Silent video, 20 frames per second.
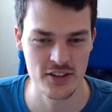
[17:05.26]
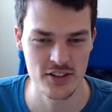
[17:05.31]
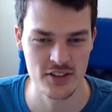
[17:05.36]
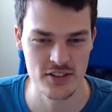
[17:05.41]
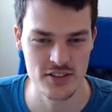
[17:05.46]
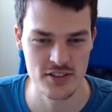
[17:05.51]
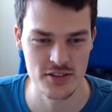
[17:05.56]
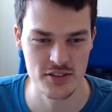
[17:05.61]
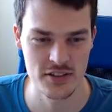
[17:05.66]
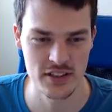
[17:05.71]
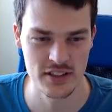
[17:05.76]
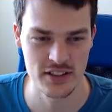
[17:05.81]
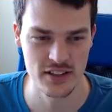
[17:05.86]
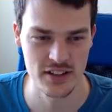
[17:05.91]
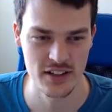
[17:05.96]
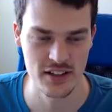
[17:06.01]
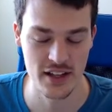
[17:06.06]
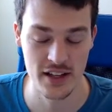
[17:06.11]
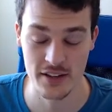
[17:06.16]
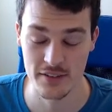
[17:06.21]
do
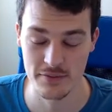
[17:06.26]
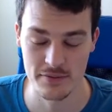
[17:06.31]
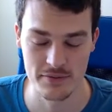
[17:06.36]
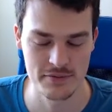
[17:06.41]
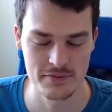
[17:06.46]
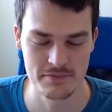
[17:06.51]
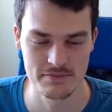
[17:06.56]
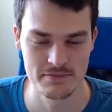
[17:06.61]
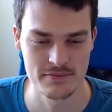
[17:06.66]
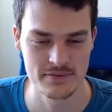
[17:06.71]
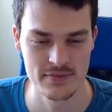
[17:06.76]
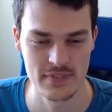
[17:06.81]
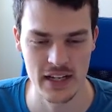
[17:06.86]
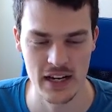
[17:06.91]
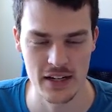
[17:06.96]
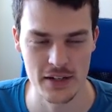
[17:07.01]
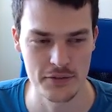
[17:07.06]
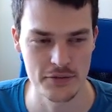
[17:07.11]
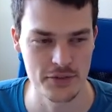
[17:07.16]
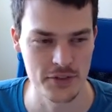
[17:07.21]
here, I
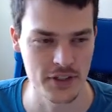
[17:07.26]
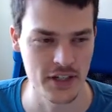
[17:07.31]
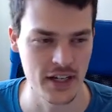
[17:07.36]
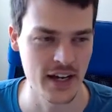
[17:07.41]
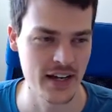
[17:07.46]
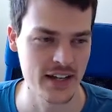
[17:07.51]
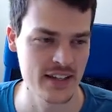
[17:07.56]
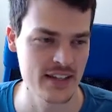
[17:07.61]
kind of forgot,